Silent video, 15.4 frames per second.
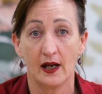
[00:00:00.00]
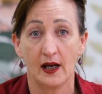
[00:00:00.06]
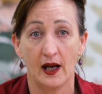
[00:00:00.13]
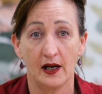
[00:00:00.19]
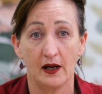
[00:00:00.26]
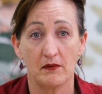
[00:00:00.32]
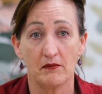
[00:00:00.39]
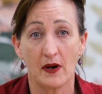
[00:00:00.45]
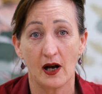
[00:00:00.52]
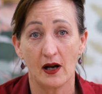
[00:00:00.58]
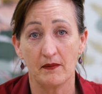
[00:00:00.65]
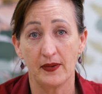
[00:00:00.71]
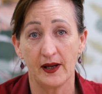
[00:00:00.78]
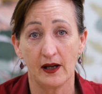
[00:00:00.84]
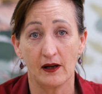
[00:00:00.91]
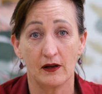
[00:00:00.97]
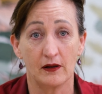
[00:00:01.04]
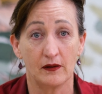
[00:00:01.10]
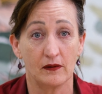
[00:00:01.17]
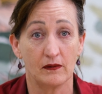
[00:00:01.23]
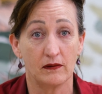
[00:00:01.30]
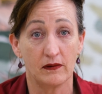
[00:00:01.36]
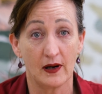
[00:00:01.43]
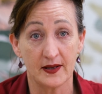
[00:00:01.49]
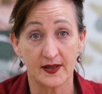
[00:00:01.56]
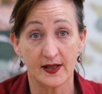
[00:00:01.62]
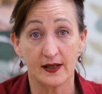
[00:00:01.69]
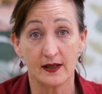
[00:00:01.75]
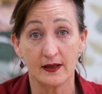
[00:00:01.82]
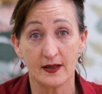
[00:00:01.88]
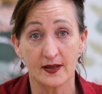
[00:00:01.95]
And it might be on
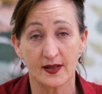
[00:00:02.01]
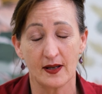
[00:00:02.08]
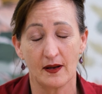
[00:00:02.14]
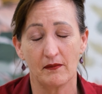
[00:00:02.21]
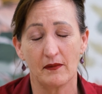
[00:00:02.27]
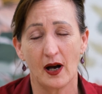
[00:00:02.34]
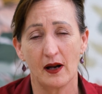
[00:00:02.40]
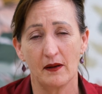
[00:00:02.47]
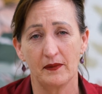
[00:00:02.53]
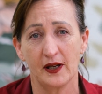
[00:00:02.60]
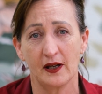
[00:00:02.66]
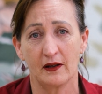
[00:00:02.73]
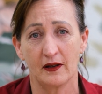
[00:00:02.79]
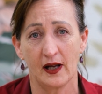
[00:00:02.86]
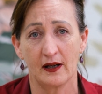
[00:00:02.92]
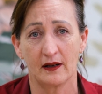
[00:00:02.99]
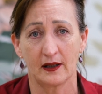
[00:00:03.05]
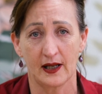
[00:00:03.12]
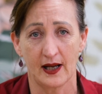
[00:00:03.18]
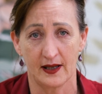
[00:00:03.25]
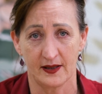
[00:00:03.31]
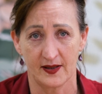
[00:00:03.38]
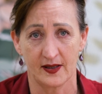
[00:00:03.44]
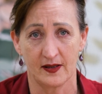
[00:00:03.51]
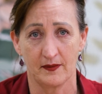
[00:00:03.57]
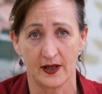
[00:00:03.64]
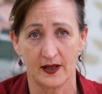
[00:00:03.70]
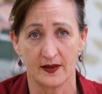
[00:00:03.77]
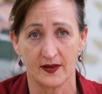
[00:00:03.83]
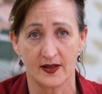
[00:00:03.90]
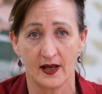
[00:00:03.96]
residents, it might be on our
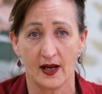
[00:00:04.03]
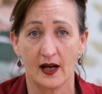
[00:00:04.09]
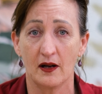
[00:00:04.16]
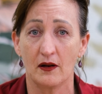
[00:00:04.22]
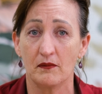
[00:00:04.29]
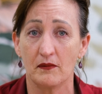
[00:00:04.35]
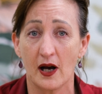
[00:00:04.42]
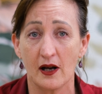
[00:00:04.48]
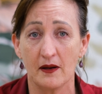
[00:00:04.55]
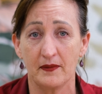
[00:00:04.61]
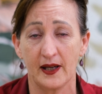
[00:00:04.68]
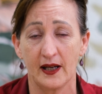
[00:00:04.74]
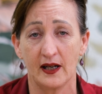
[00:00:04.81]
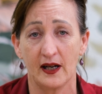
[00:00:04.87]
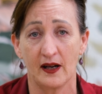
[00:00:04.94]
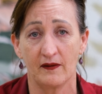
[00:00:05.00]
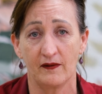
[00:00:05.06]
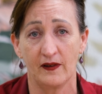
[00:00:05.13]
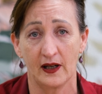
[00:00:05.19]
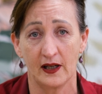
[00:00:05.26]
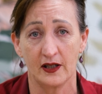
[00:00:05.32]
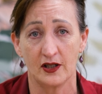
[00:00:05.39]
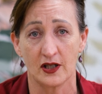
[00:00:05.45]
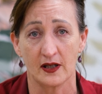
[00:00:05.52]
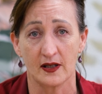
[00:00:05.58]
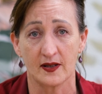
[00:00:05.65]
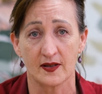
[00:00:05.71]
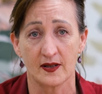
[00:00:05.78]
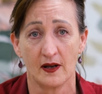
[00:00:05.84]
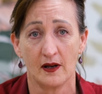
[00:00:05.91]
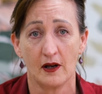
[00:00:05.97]
customers, and it might be in our
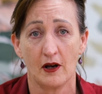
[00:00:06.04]
villages,